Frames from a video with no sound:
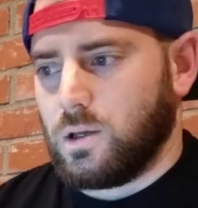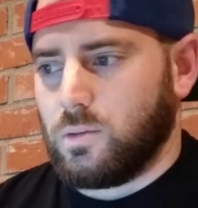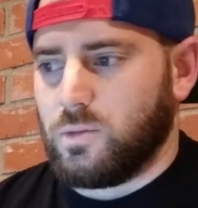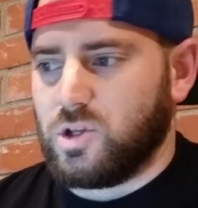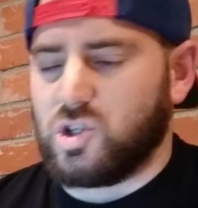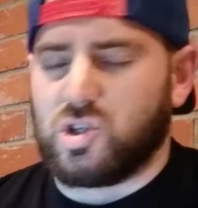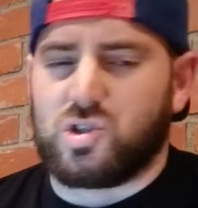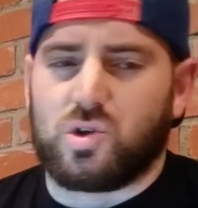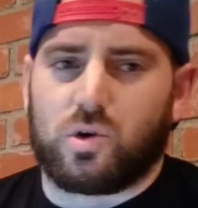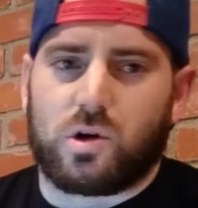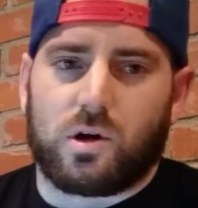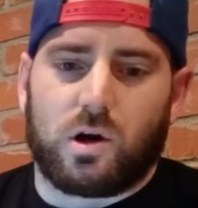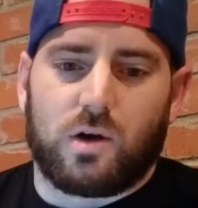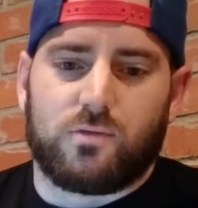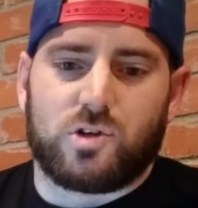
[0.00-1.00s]
Misha
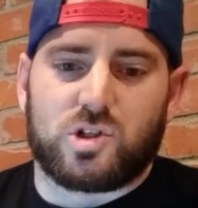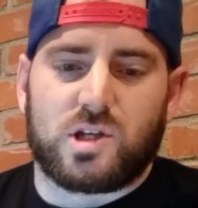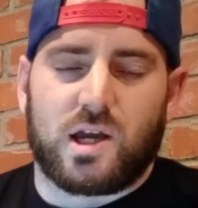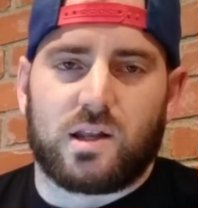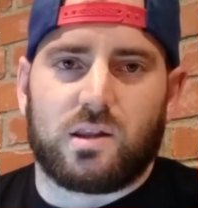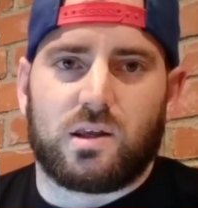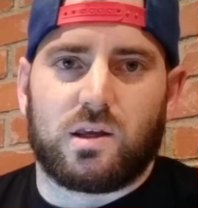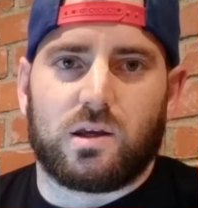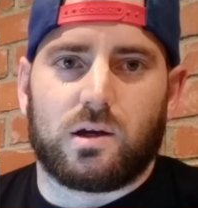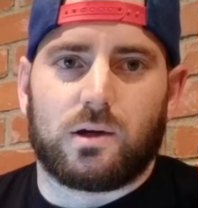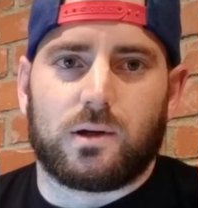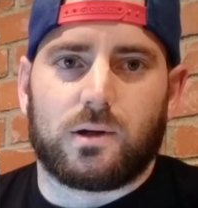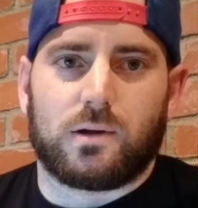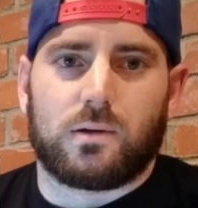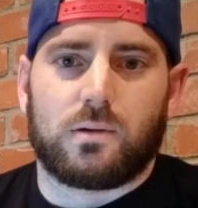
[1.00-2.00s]
Cirkunov just had
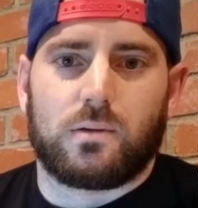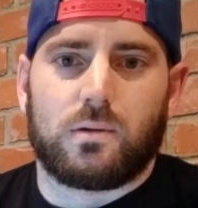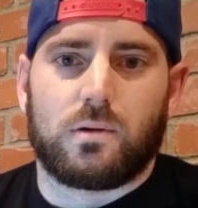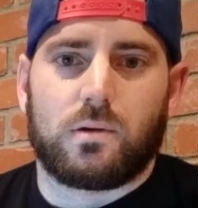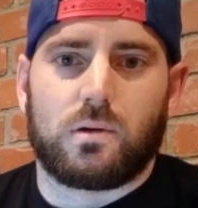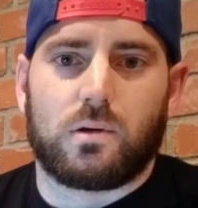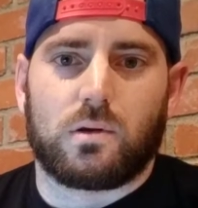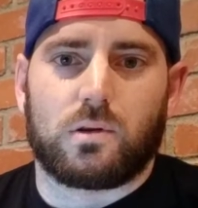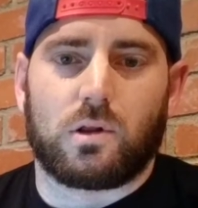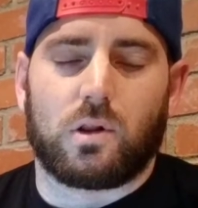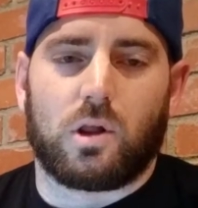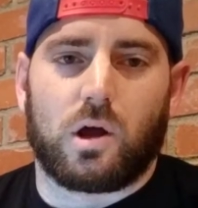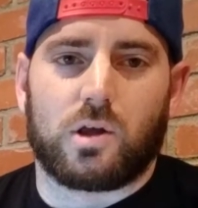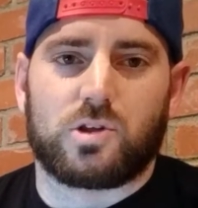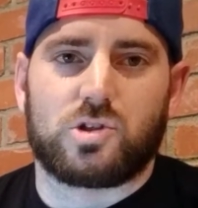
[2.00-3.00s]
the
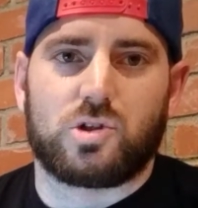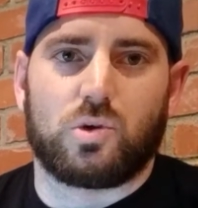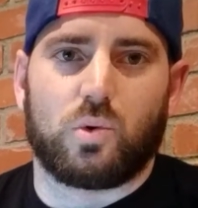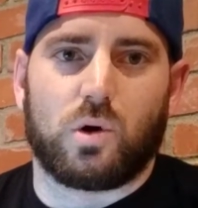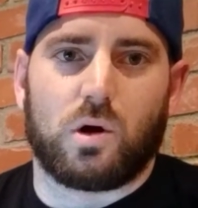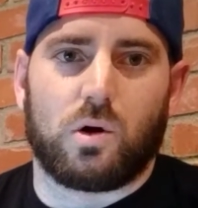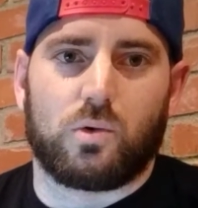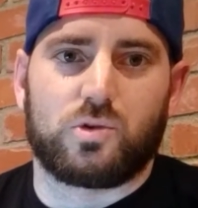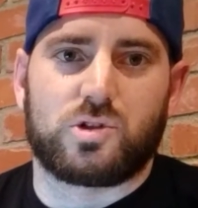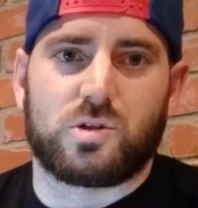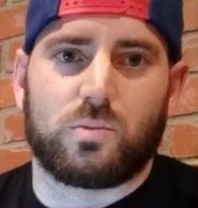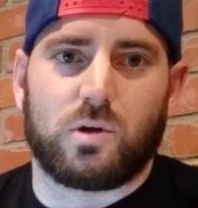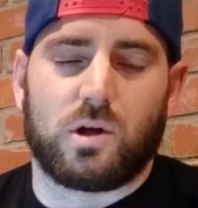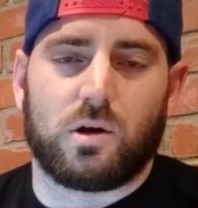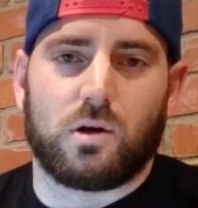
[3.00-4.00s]
loss to
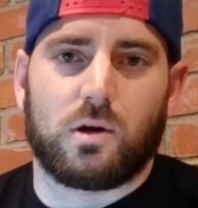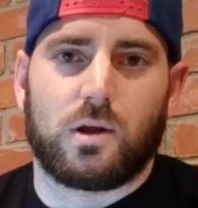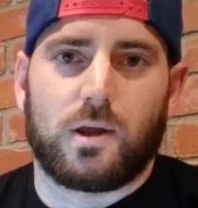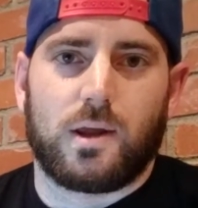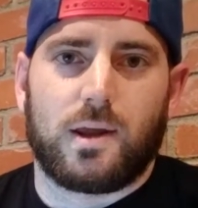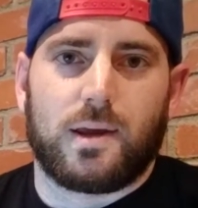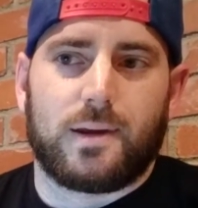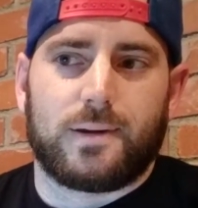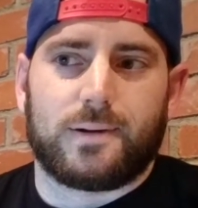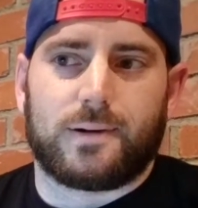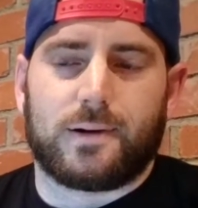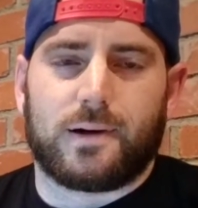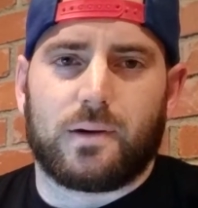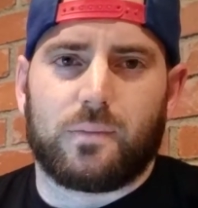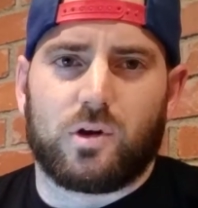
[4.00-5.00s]
Ozdemir,
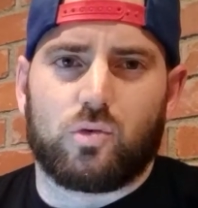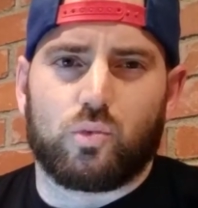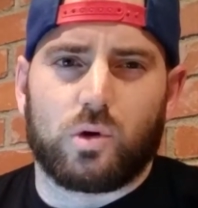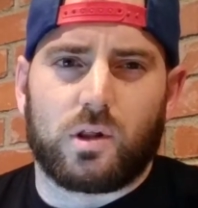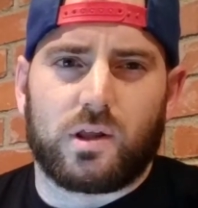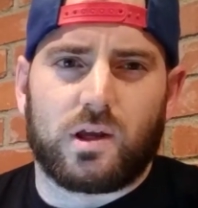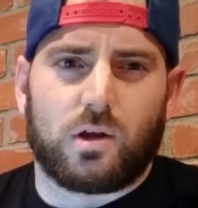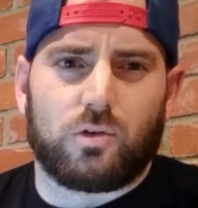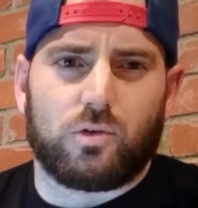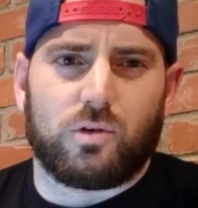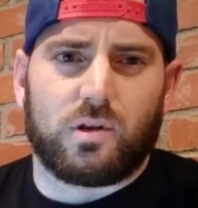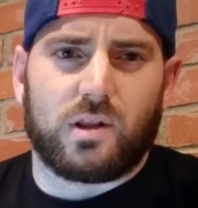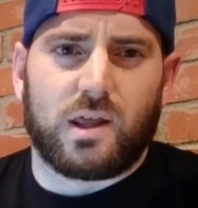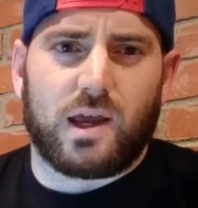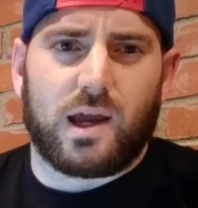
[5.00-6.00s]
and really other
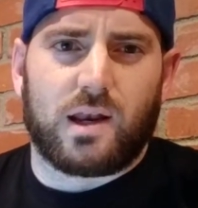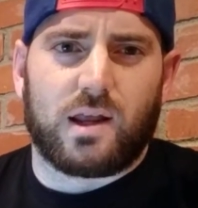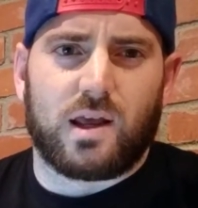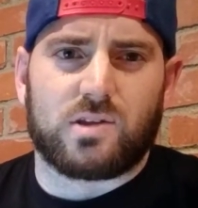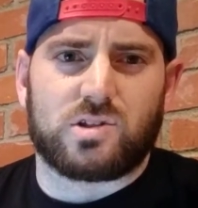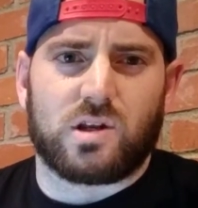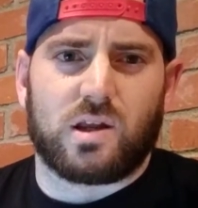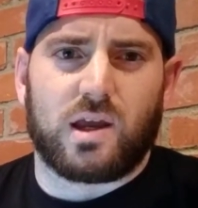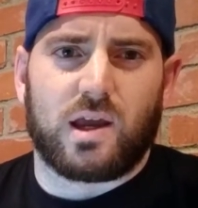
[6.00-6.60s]
than that hasn't